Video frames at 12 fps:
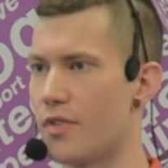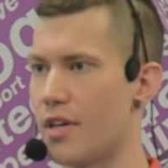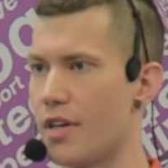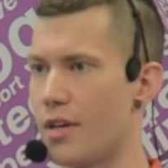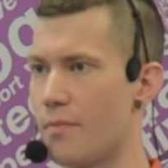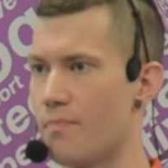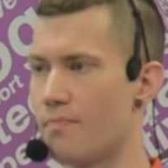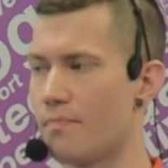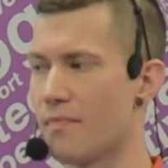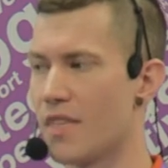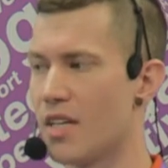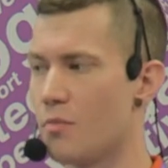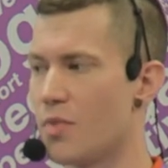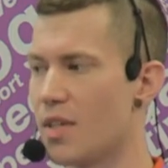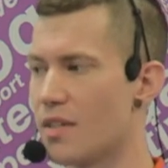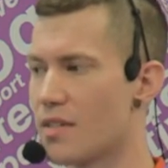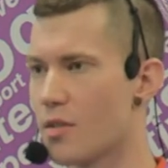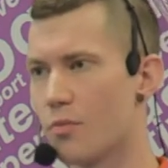Um,
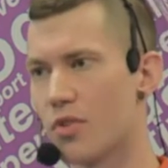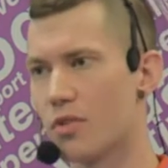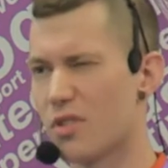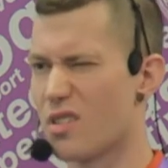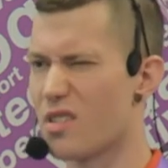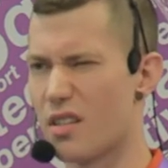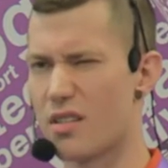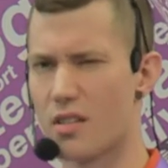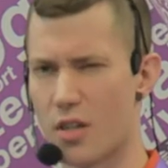being simple, concise,